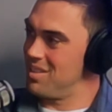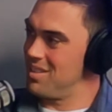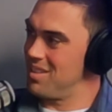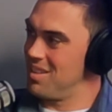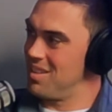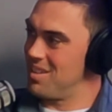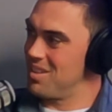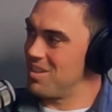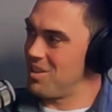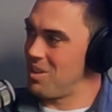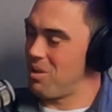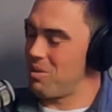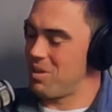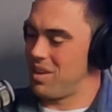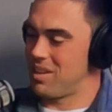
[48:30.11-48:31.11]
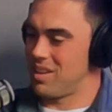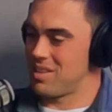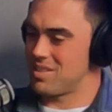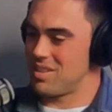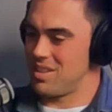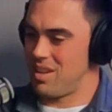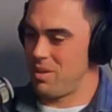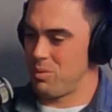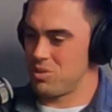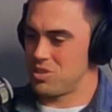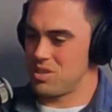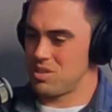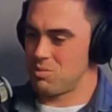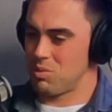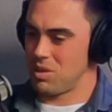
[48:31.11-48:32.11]
and it was
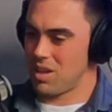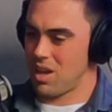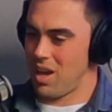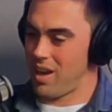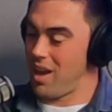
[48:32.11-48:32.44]
just really kind